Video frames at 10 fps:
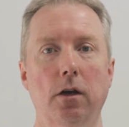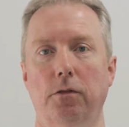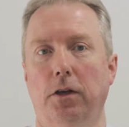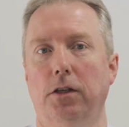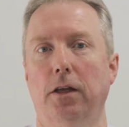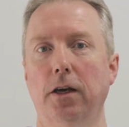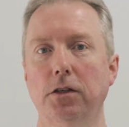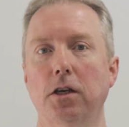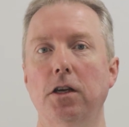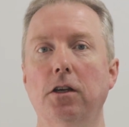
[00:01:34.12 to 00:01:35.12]
things like
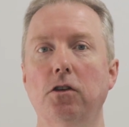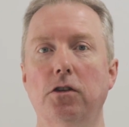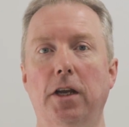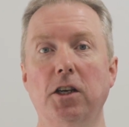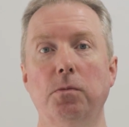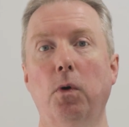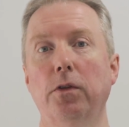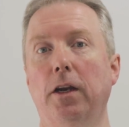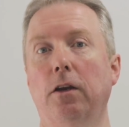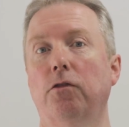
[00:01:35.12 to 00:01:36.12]
that, you can just
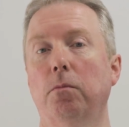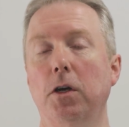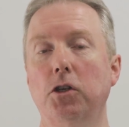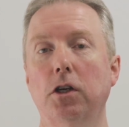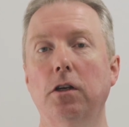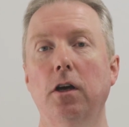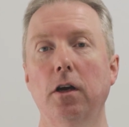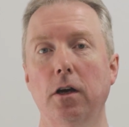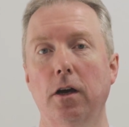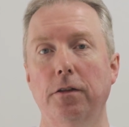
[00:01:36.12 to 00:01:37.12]
export that information
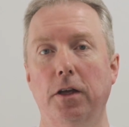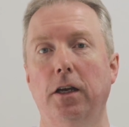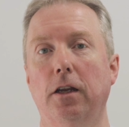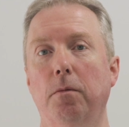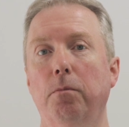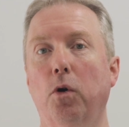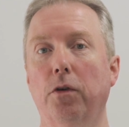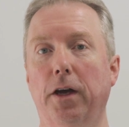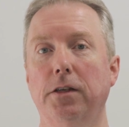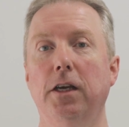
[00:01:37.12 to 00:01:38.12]
and then you can
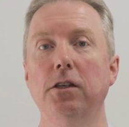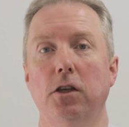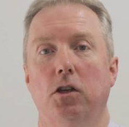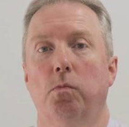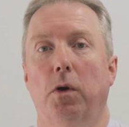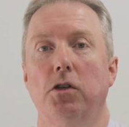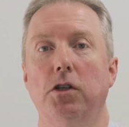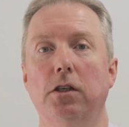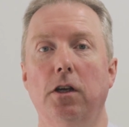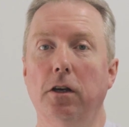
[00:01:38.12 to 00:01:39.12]
import that into your
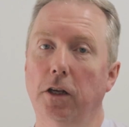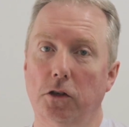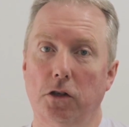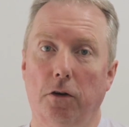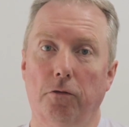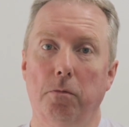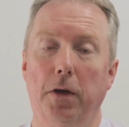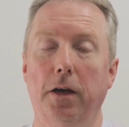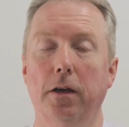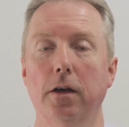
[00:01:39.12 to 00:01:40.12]
spreadsheet and you can start from
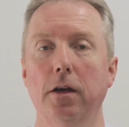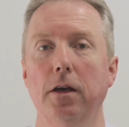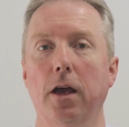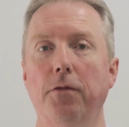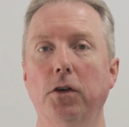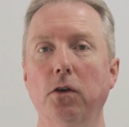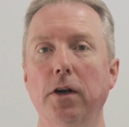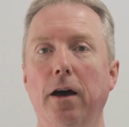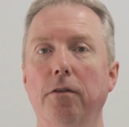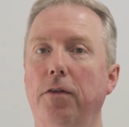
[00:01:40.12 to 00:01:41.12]
there. If you don't
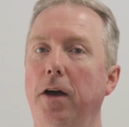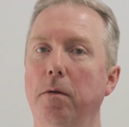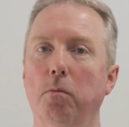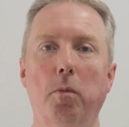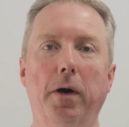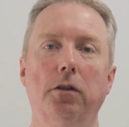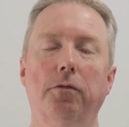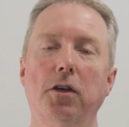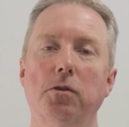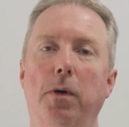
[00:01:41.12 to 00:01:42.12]
have mobile
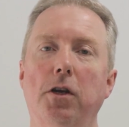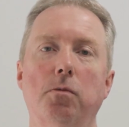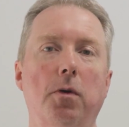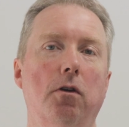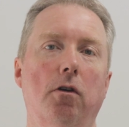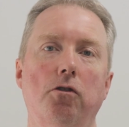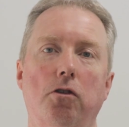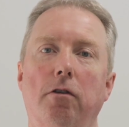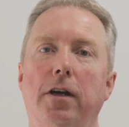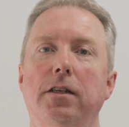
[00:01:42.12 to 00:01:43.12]
device management or
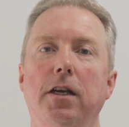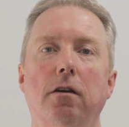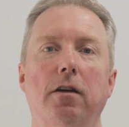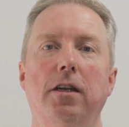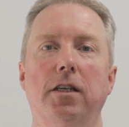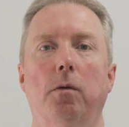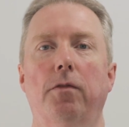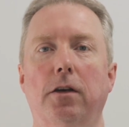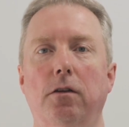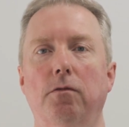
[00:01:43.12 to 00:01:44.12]
Azure AD or any type
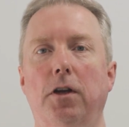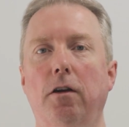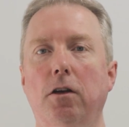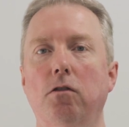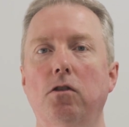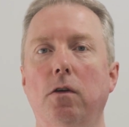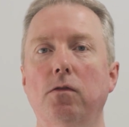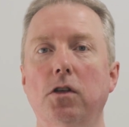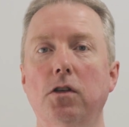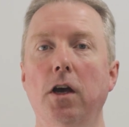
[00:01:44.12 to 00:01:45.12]
of Active Directory
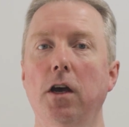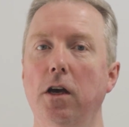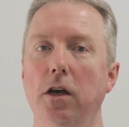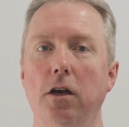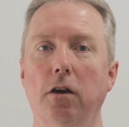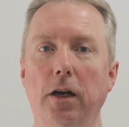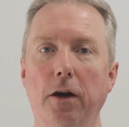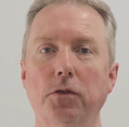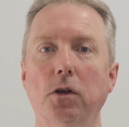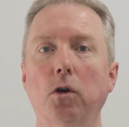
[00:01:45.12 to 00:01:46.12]
services, you're going to
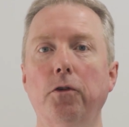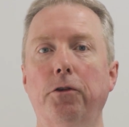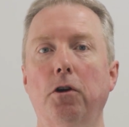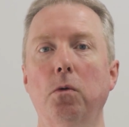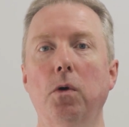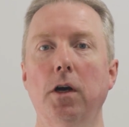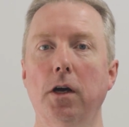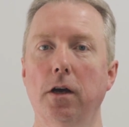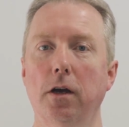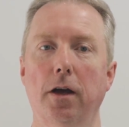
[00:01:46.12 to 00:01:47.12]
have to go through,
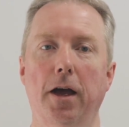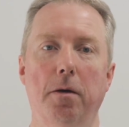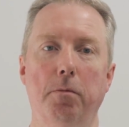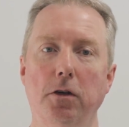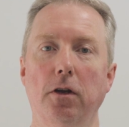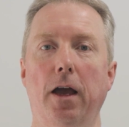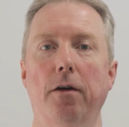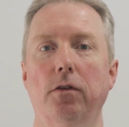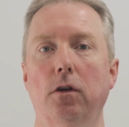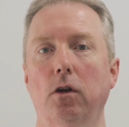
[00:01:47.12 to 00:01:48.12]
uh, manually
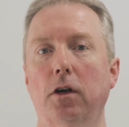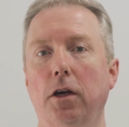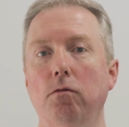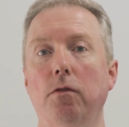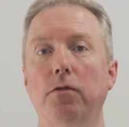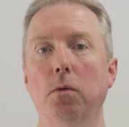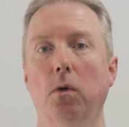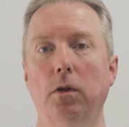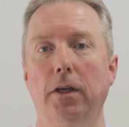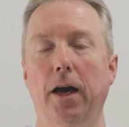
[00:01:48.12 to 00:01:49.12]
have a look and review
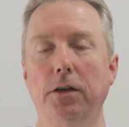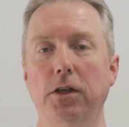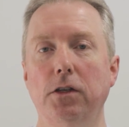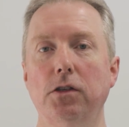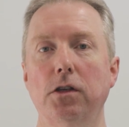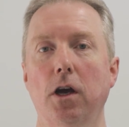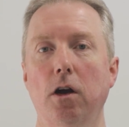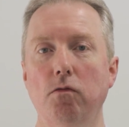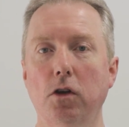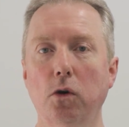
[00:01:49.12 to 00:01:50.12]
all the assets,
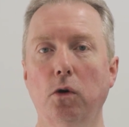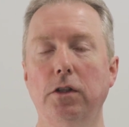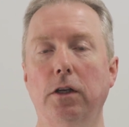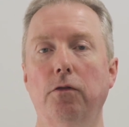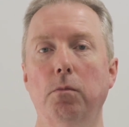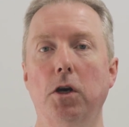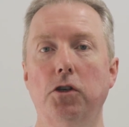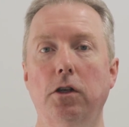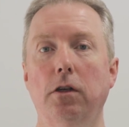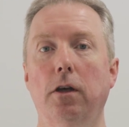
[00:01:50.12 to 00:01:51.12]
record the
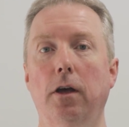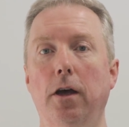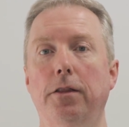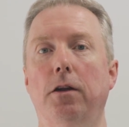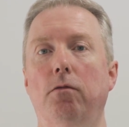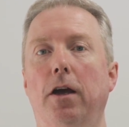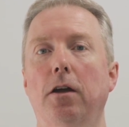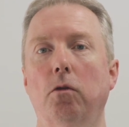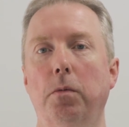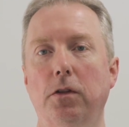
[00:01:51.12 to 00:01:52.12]
information and then write
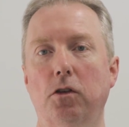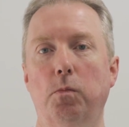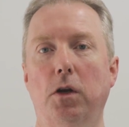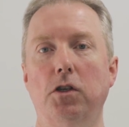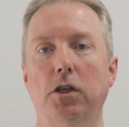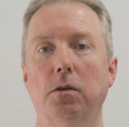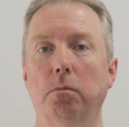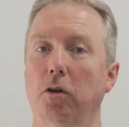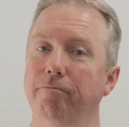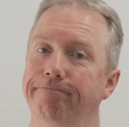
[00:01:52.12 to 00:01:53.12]
it up in the spreadsheet.
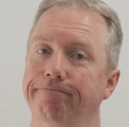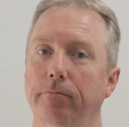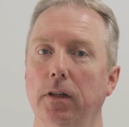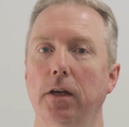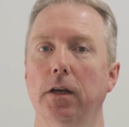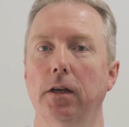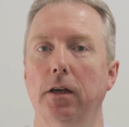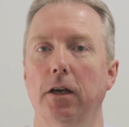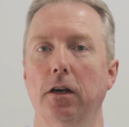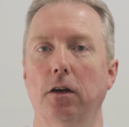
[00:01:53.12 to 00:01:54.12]
But
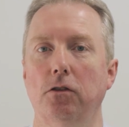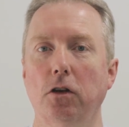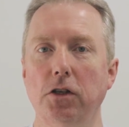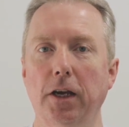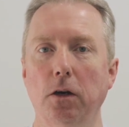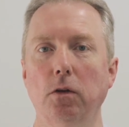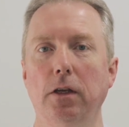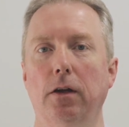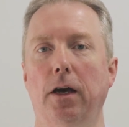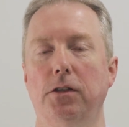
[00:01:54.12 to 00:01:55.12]
you know, as long as you get all
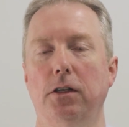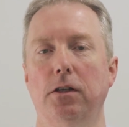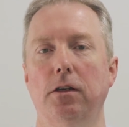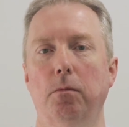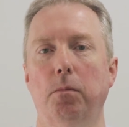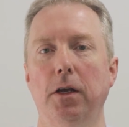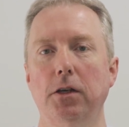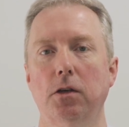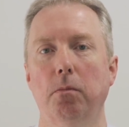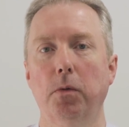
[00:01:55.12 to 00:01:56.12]
the assets into
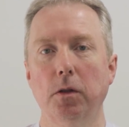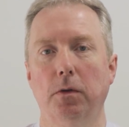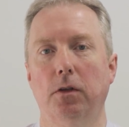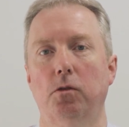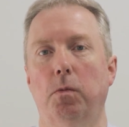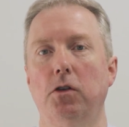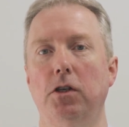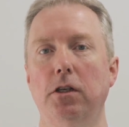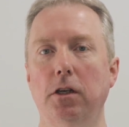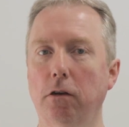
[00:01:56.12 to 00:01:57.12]
place, put them into the
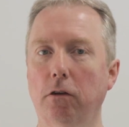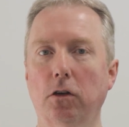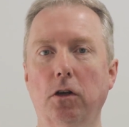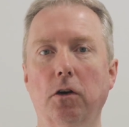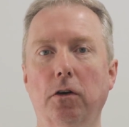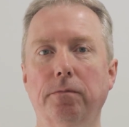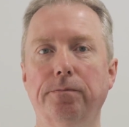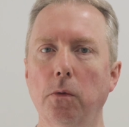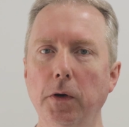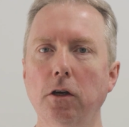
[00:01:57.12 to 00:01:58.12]
spreadsheet, you're good to go.
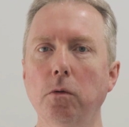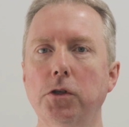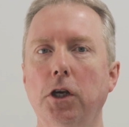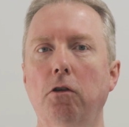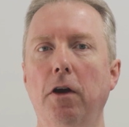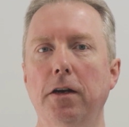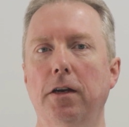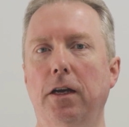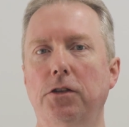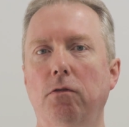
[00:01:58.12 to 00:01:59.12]
So when it comes to creating
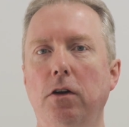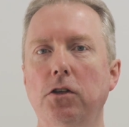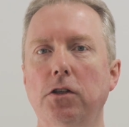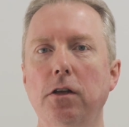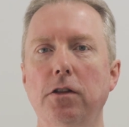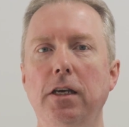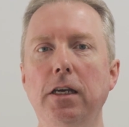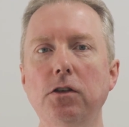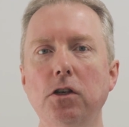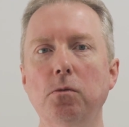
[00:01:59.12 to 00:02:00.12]
an asset register, the
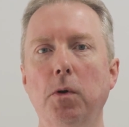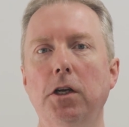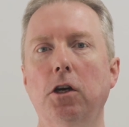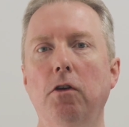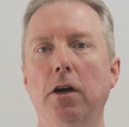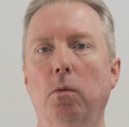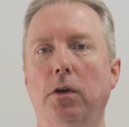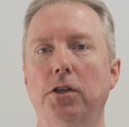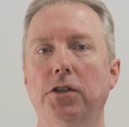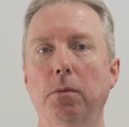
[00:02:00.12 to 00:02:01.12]
easiest way to create
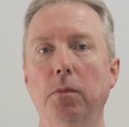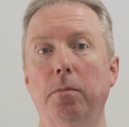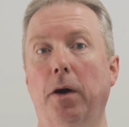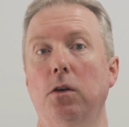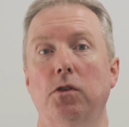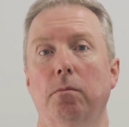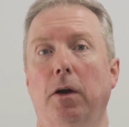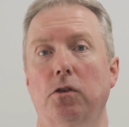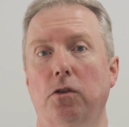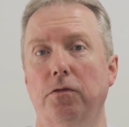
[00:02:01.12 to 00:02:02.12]
one is simply by using
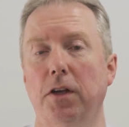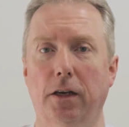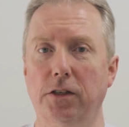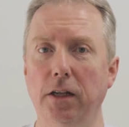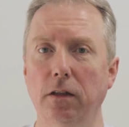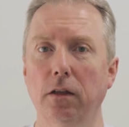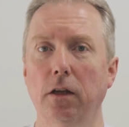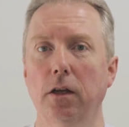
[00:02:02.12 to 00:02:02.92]
Microsoft Excel,